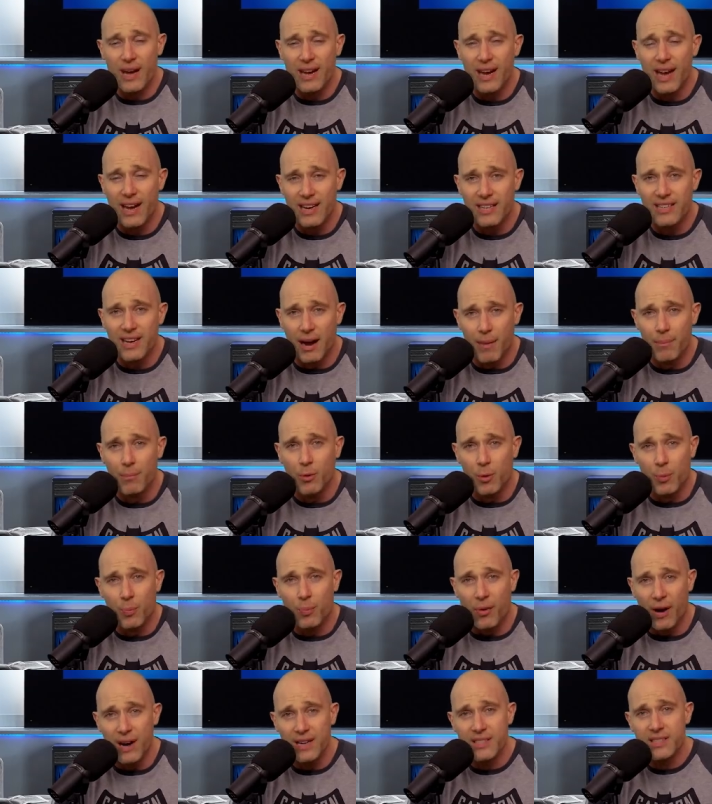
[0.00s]
a, a dumbbell
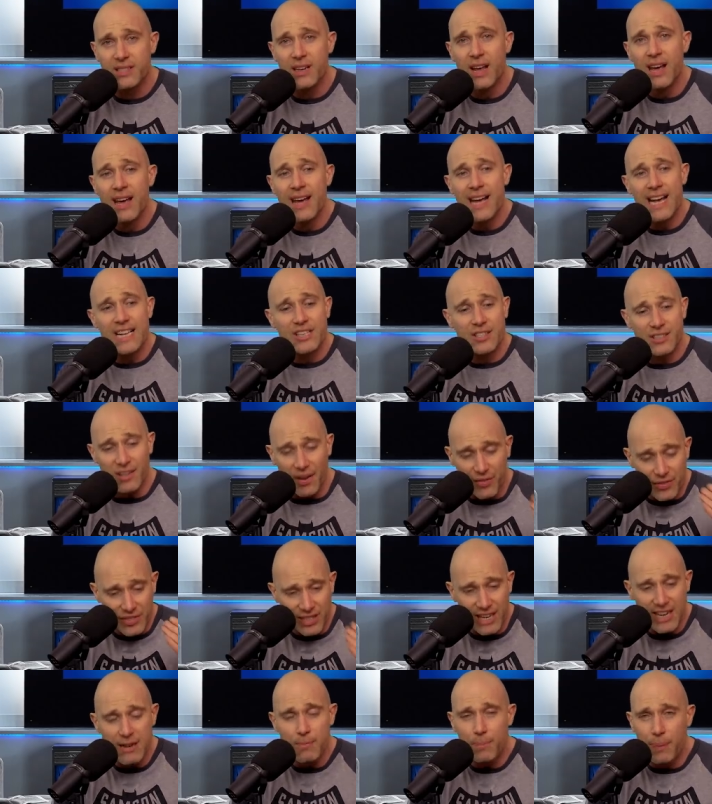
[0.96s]
press. It's because I've
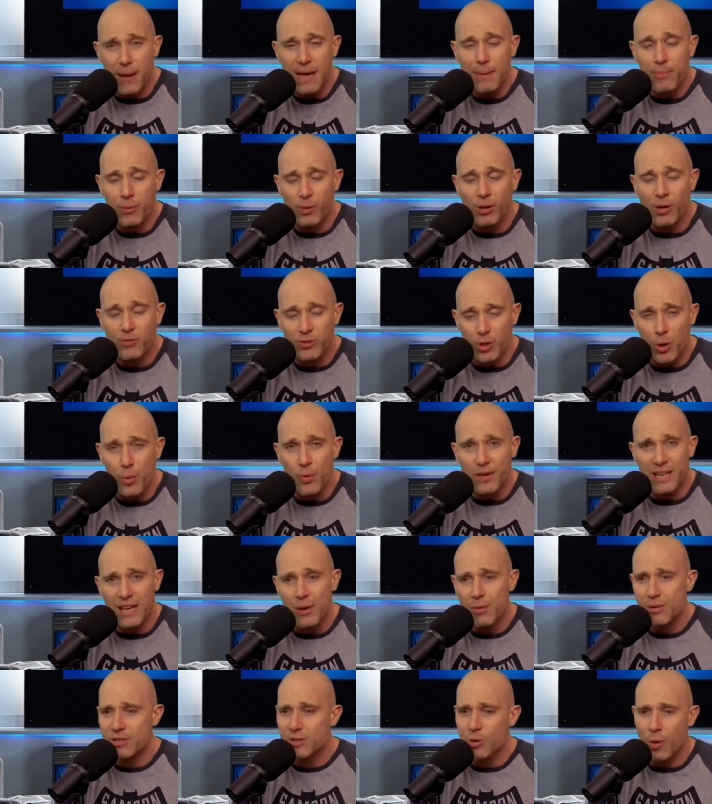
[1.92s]
seen people doing
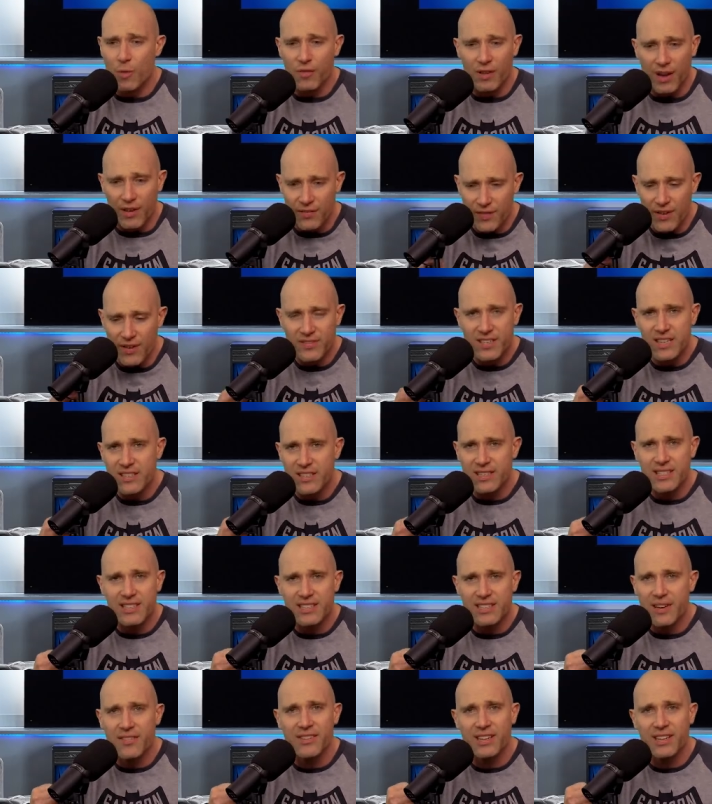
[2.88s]
it with sort of like 50, 60,
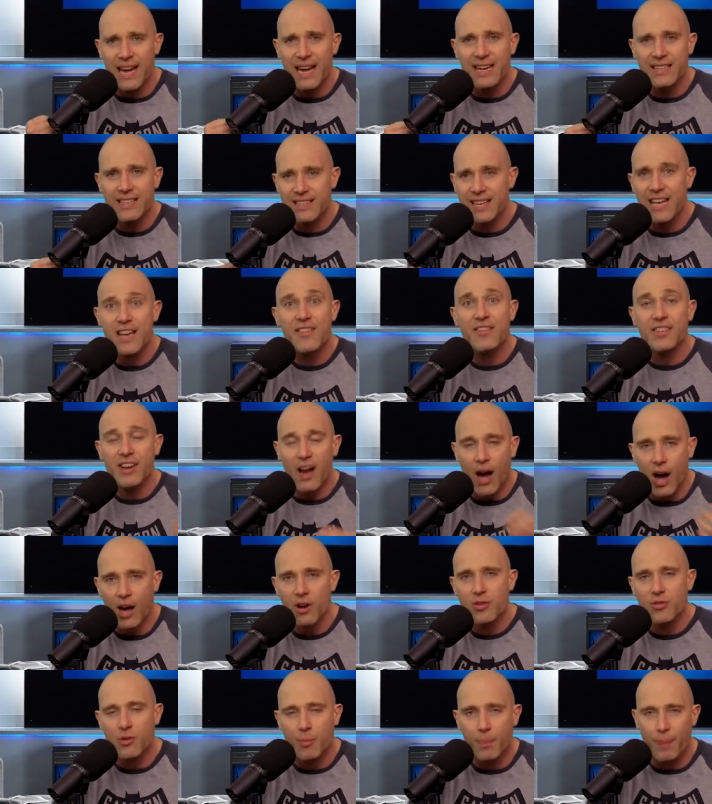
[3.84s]
70, 80, even
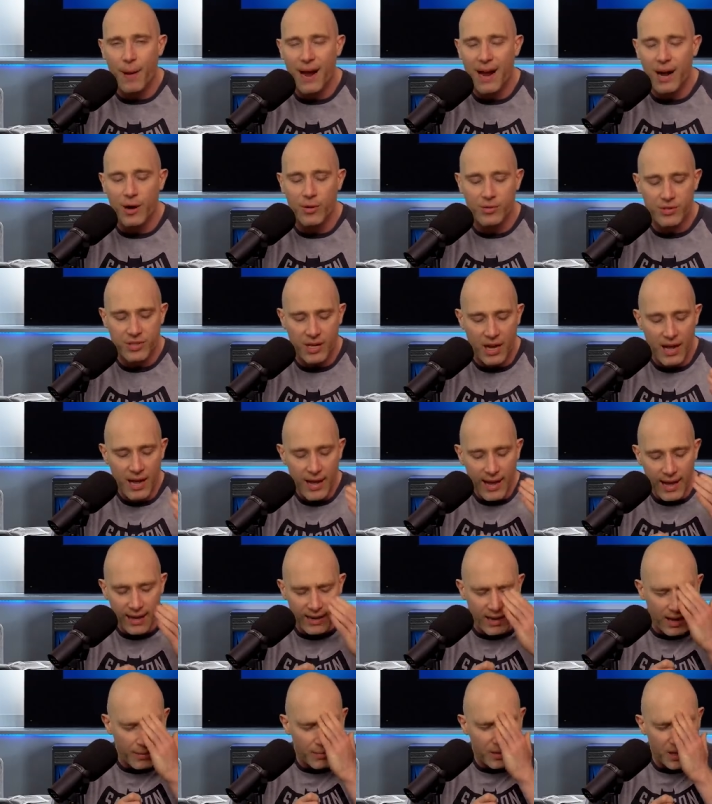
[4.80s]
100 pounds.
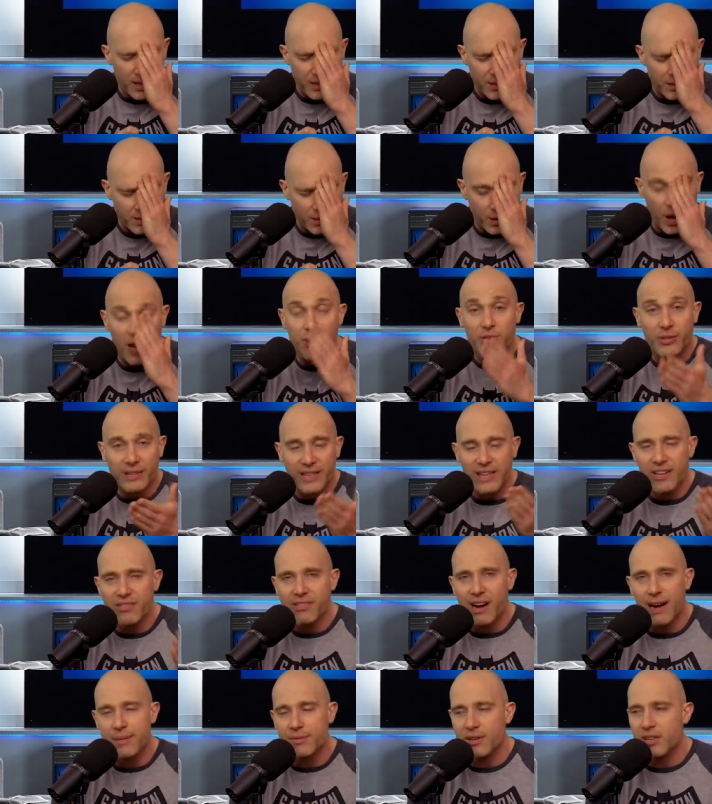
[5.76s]
And I'm like, 100 uh,
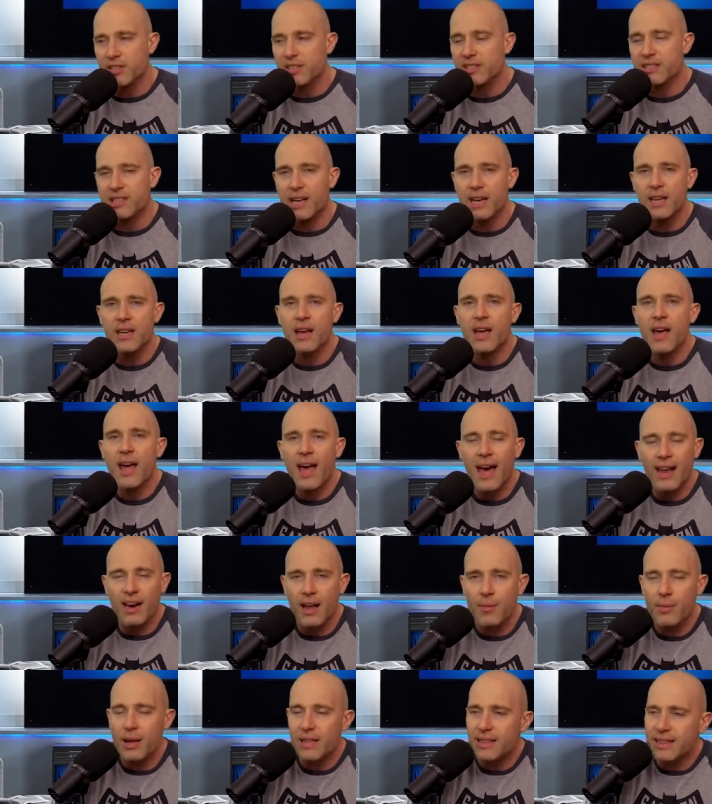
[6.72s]
kilograms, I should say. And
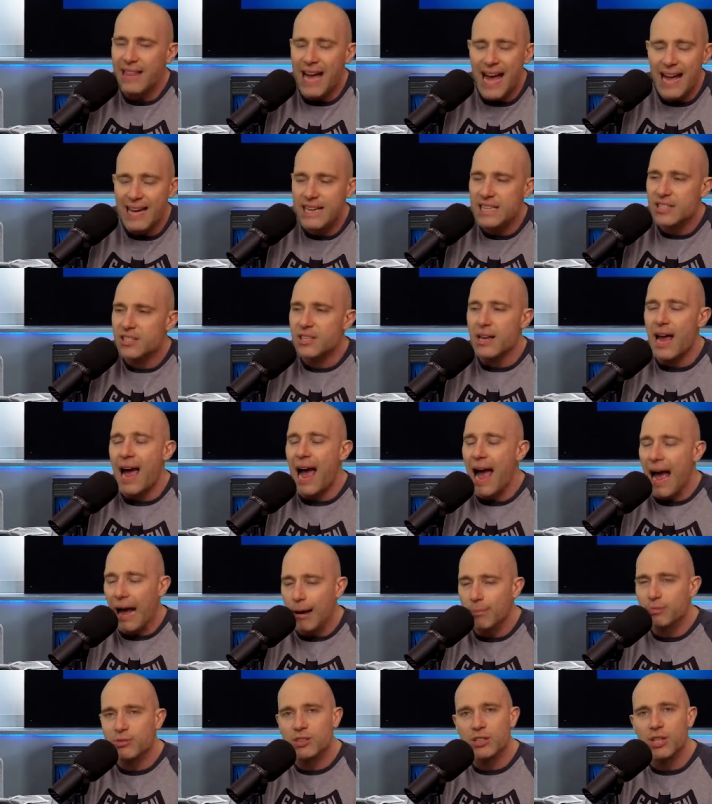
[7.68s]
I'm like, that is
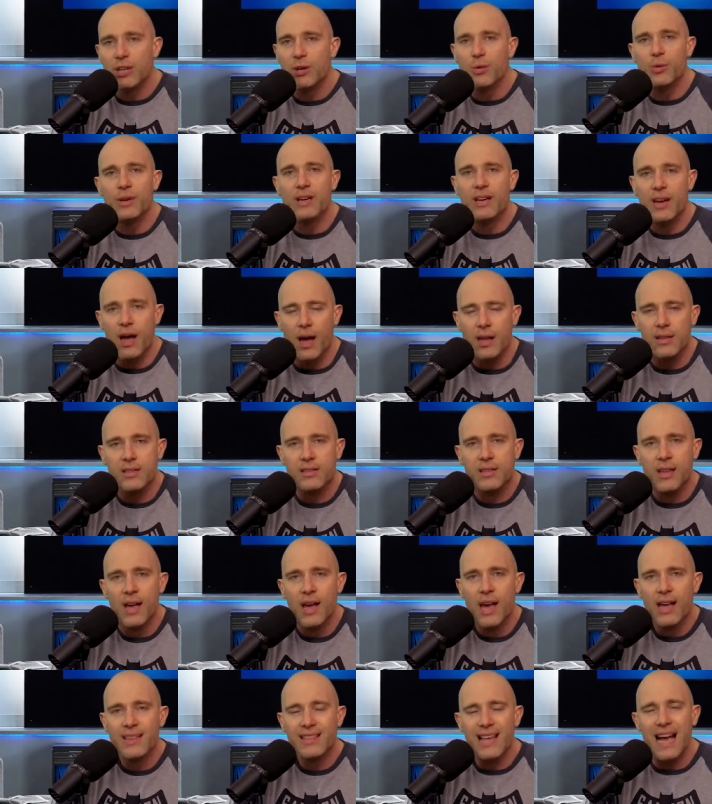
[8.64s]
absolutely nuts.
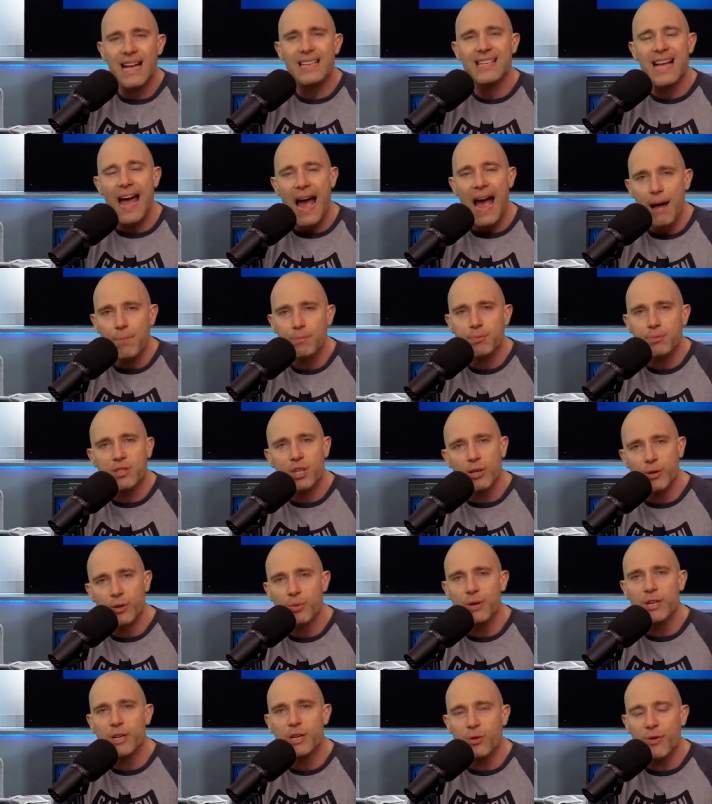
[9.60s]
That is
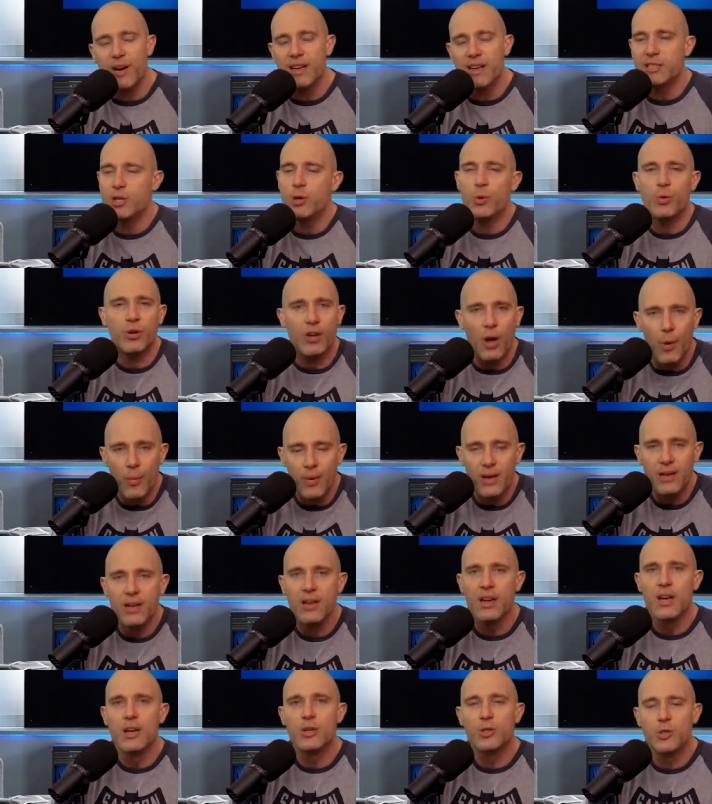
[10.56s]
absolutely crazy. You're going
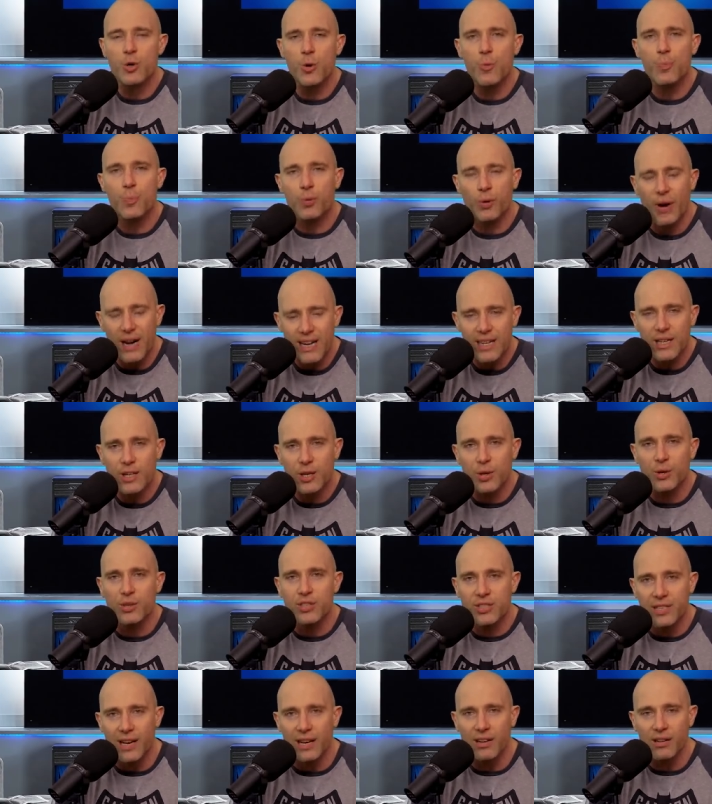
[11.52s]
to break
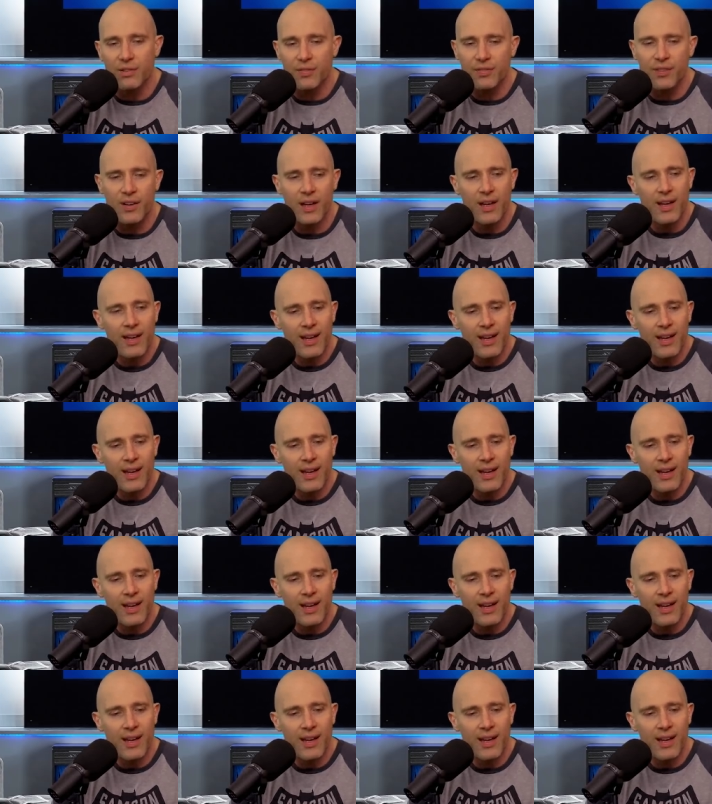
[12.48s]
yourself.